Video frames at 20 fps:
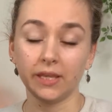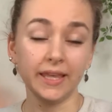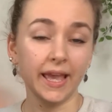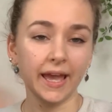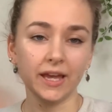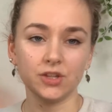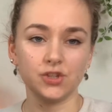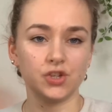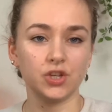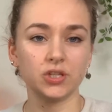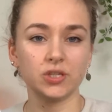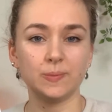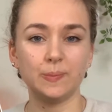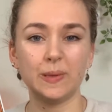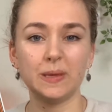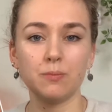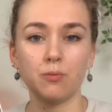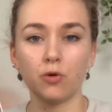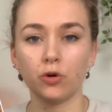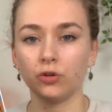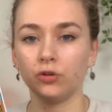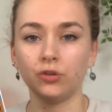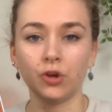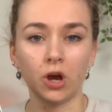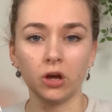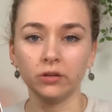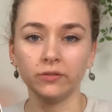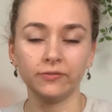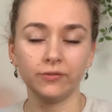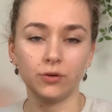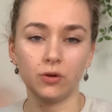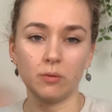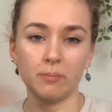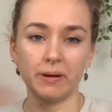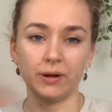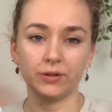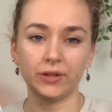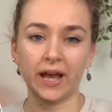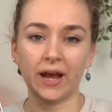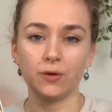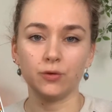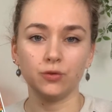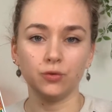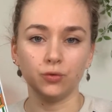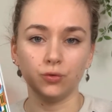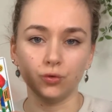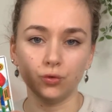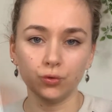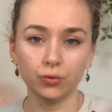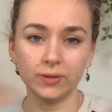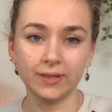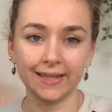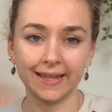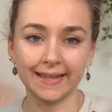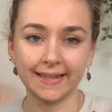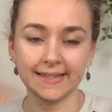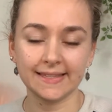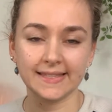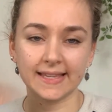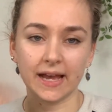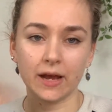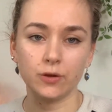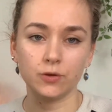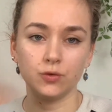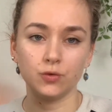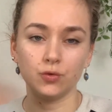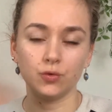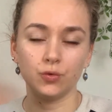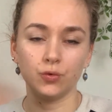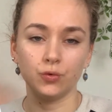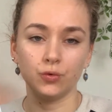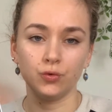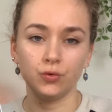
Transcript: Just be more thoughtful about how you do things, how you